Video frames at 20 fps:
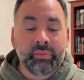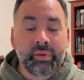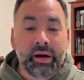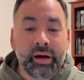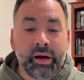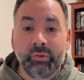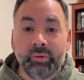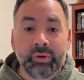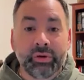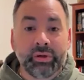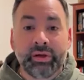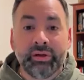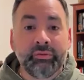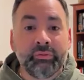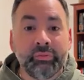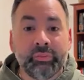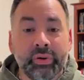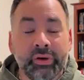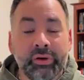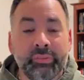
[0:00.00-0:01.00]
I wouldn't
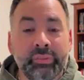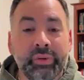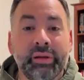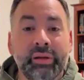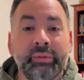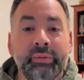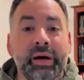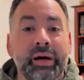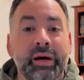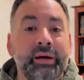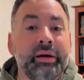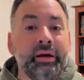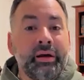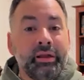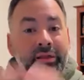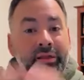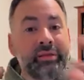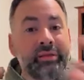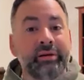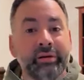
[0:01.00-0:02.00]
even put them in my
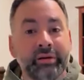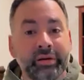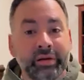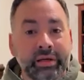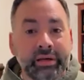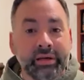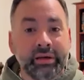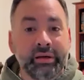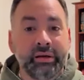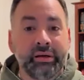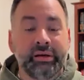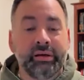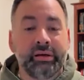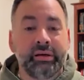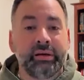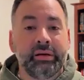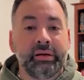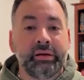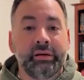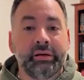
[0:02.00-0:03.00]
30
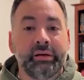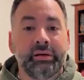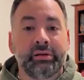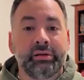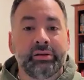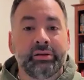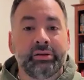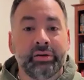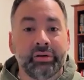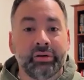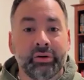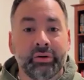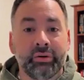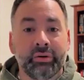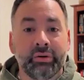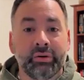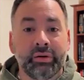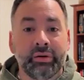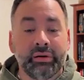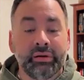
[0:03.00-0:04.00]

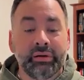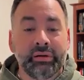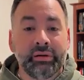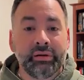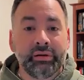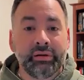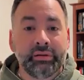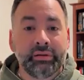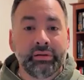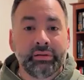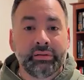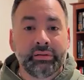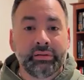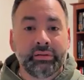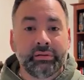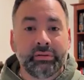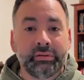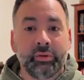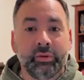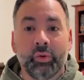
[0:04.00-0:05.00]
circle
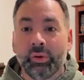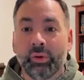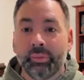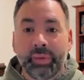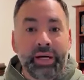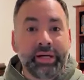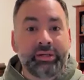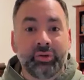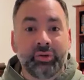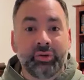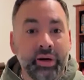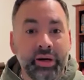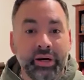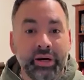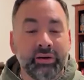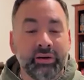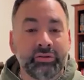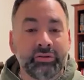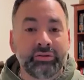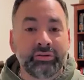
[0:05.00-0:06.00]
or my
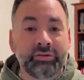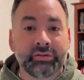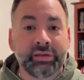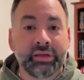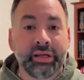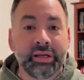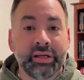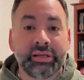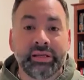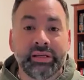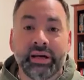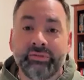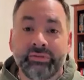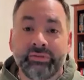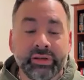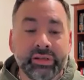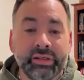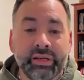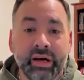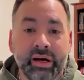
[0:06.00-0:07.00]
12, and
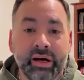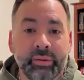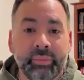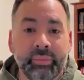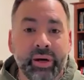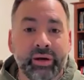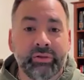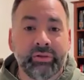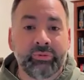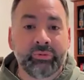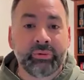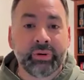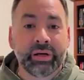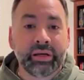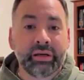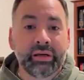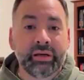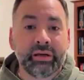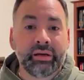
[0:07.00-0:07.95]
definitely not in my 3.